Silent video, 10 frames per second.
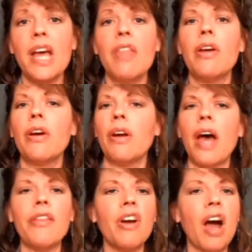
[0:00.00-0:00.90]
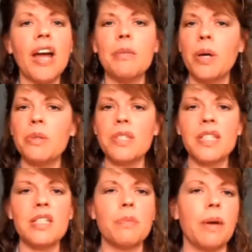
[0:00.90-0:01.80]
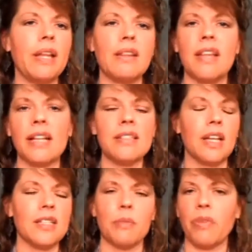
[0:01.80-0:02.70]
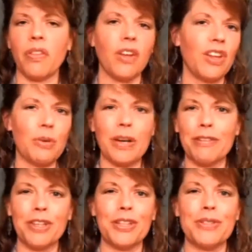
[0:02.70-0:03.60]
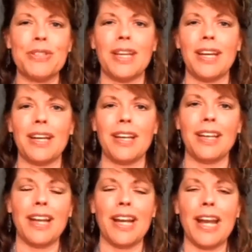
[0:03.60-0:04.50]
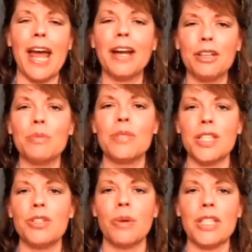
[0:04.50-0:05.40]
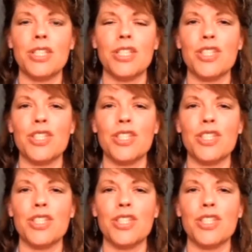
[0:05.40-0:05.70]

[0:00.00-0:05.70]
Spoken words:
There are other higher potencies, but that's not something that you would ever use in an at-home situation,